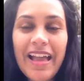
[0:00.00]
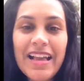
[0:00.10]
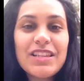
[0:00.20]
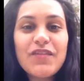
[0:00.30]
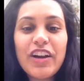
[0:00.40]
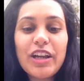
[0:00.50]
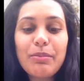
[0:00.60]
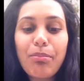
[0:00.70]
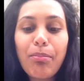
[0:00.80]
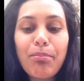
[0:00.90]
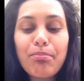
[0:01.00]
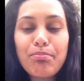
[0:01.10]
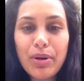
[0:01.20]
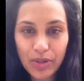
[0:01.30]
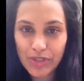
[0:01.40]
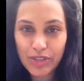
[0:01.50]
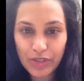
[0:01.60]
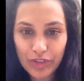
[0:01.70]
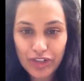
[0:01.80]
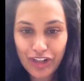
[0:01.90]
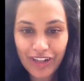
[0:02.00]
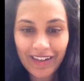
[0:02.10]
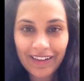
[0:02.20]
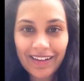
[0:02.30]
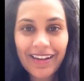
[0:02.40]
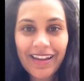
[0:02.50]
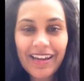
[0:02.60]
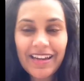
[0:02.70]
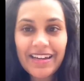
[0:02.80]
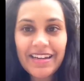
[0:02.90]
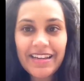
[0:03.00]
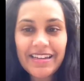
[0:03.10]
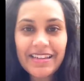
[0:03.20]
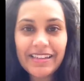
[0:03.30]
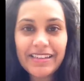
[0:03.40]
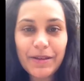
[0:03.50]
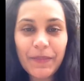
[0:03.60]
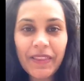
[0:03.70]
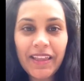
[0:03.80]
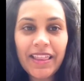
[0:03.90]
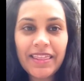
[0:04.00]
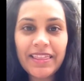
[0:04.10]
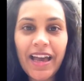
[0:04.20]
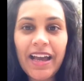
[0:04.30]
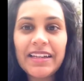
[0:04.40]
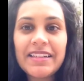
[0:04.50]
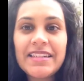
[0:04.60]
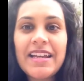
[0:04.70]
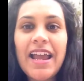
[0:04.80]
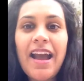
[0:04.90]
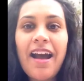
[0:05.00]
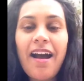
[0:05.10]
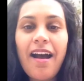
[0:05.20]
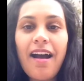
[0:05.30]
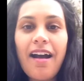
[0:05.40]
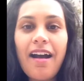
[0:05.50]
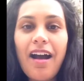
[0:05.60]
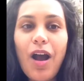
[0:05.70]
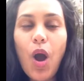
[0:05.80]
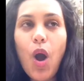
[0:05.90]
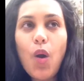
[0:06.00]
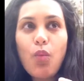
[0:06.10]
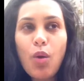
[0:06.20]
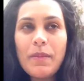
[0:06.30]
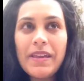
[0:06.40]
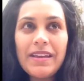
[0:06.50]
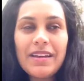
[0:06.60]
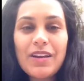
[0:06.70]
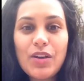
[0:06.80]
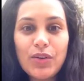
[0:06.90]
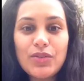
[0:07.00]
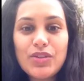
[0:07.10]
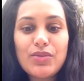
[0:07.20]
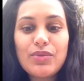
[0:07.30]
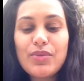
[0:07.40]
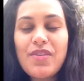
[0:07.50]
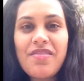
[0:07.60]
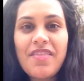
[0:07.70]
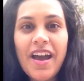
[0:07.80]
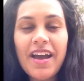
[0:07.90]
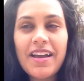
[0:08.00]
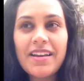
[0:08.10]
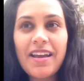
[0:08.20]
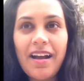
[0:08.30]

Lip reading: is a very personal journey. It is something that a woman goes through that